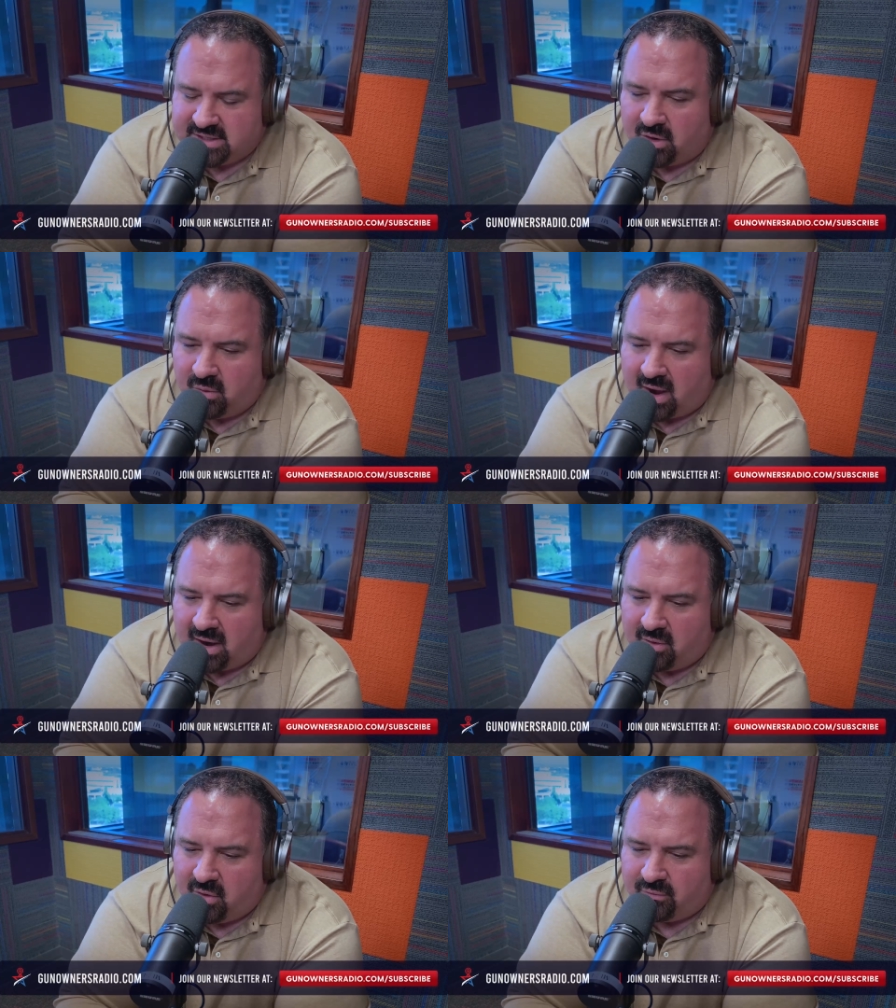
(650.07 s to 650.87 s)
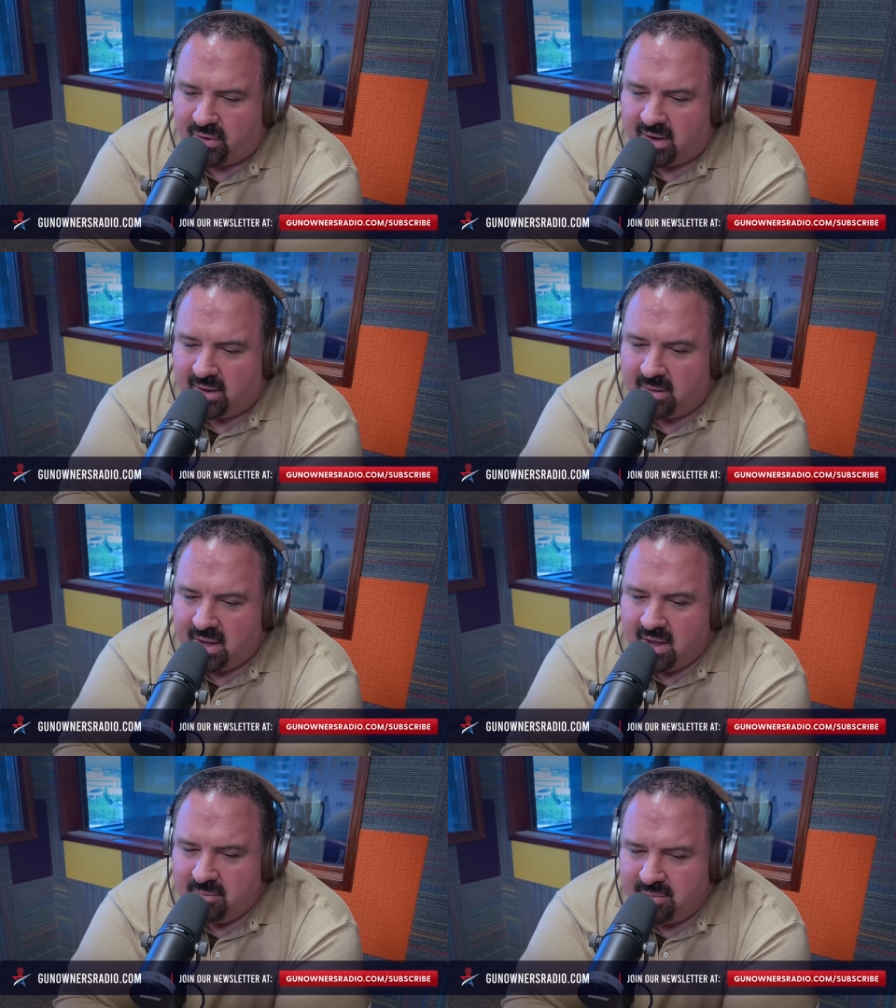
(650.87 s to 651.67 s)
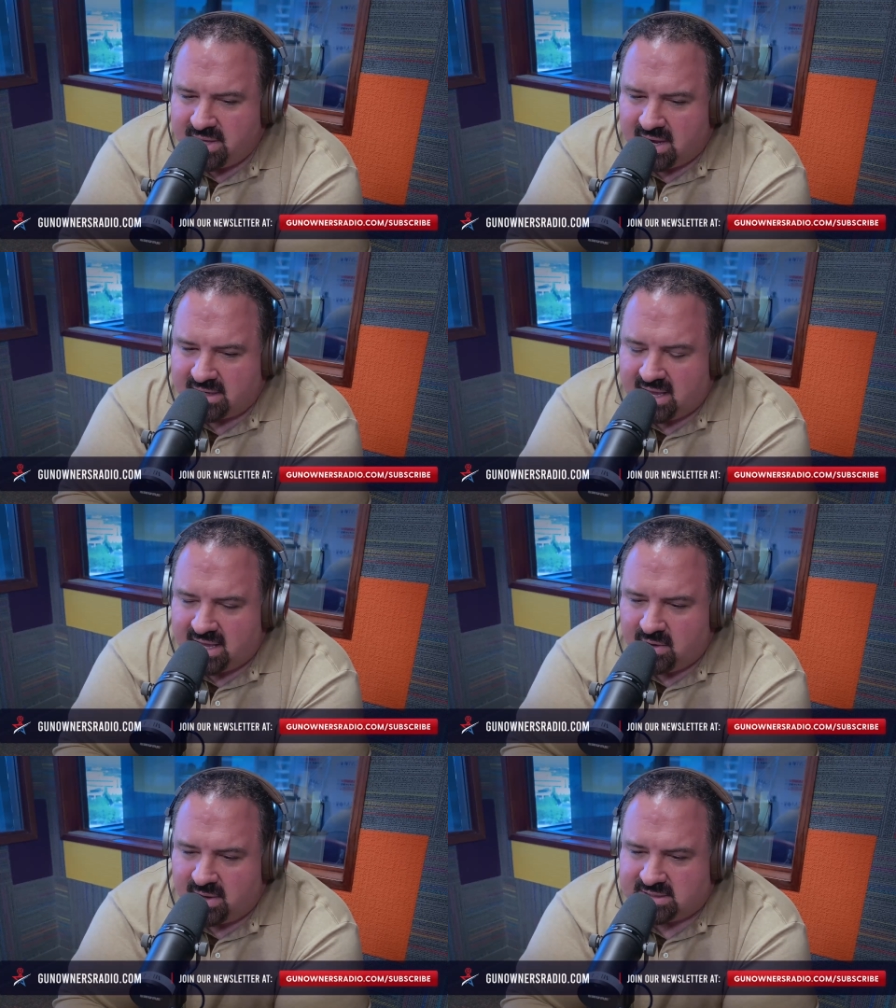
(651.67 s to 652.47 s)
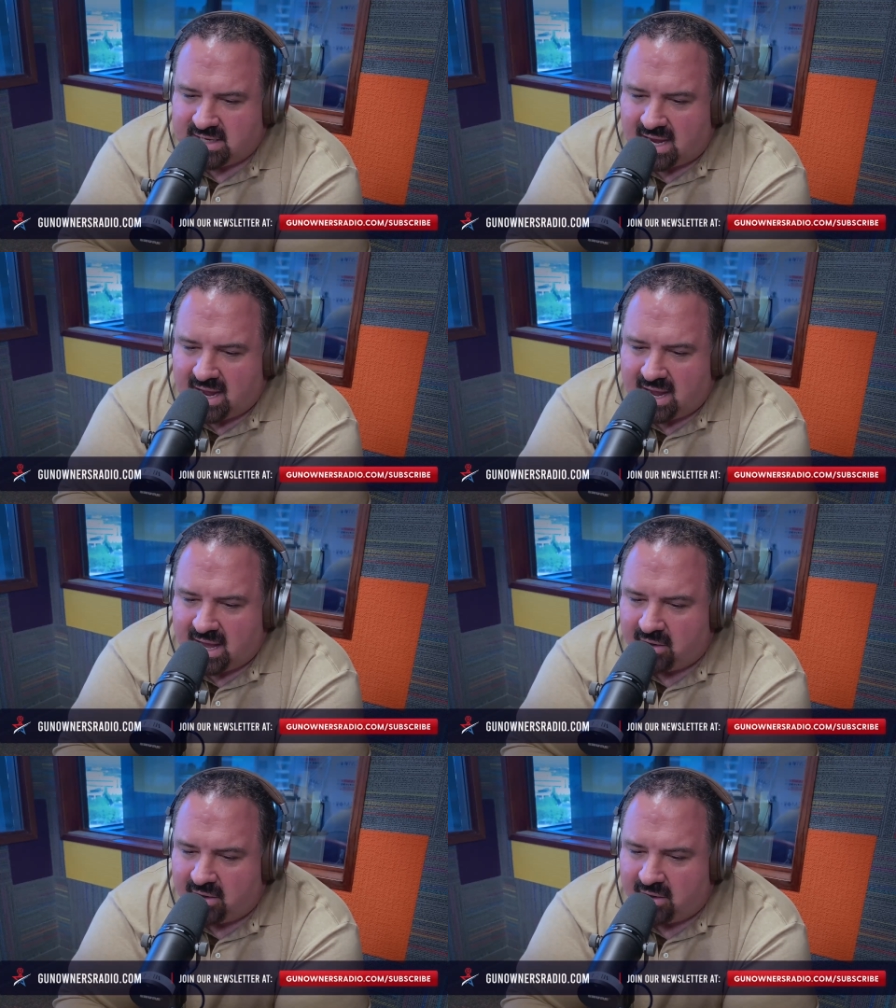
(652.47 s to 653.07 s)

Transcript: You know, I don't know if we're going to be on KUSI.